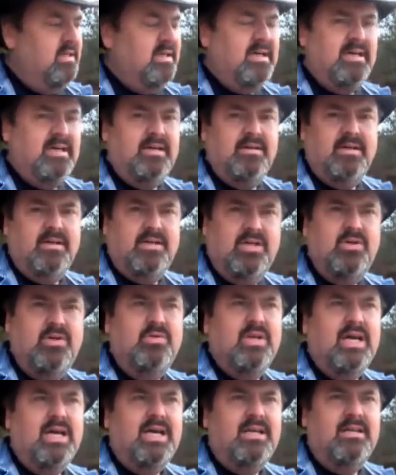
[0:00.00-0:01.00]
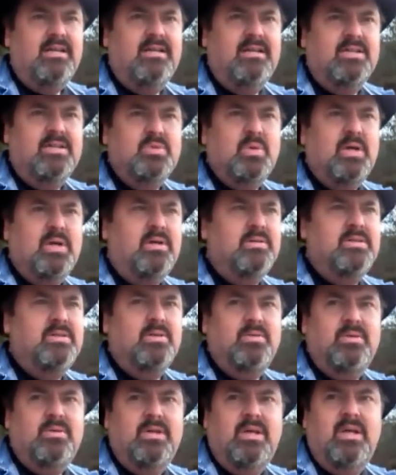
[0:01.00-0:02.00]
uh, a coon line as well.
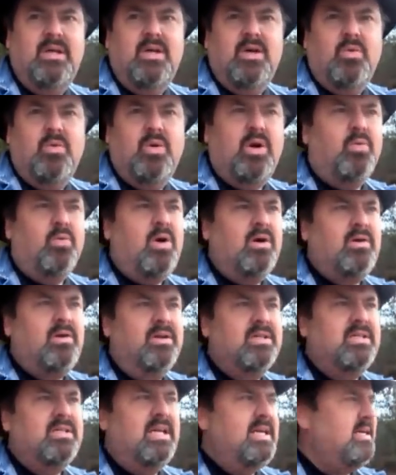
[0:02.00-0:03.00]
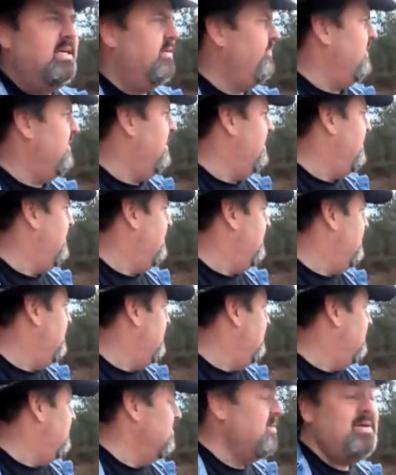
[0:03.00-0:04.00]
So we're going to walk around this lake, and
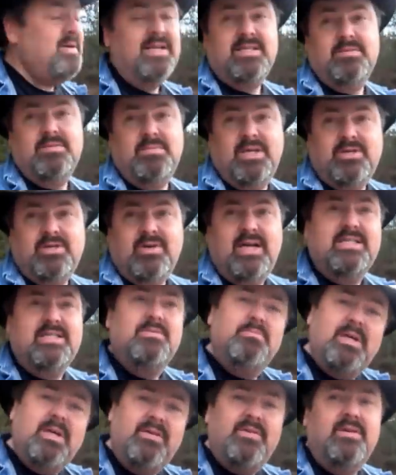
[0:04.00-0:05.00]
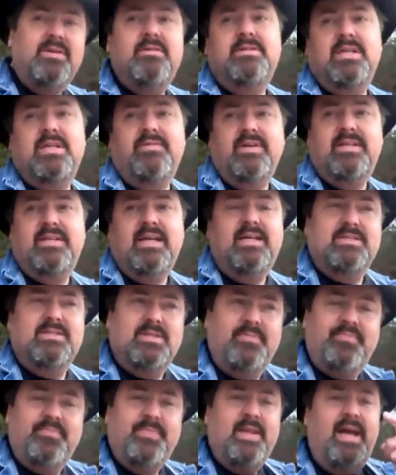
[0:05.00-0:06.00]
uh, we can get some muskrats and beaver, stuff like that.
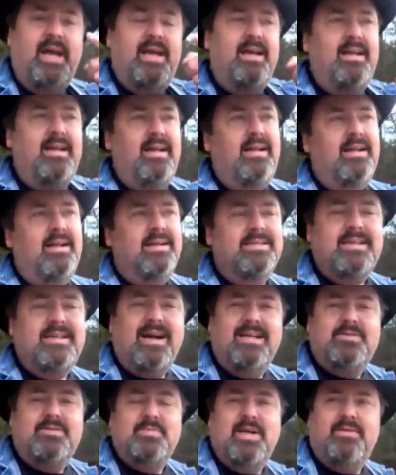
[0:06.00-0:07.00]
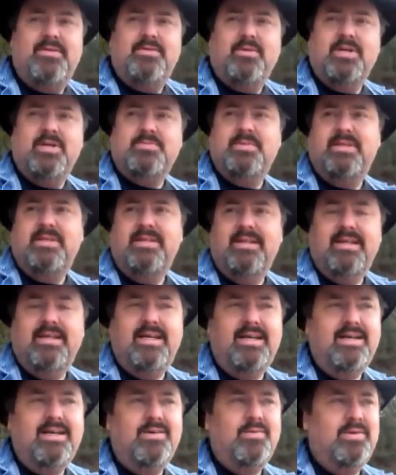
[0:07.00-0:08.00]
So, hey, it's Consummate Outdoorsman.
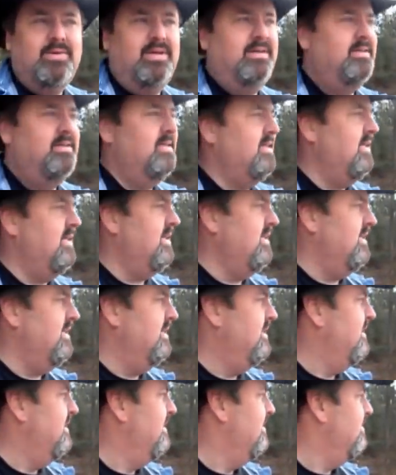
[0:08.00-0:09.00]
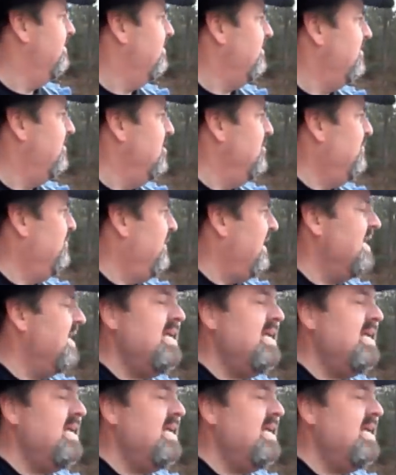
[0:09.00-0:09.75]
Uh, we're on the UP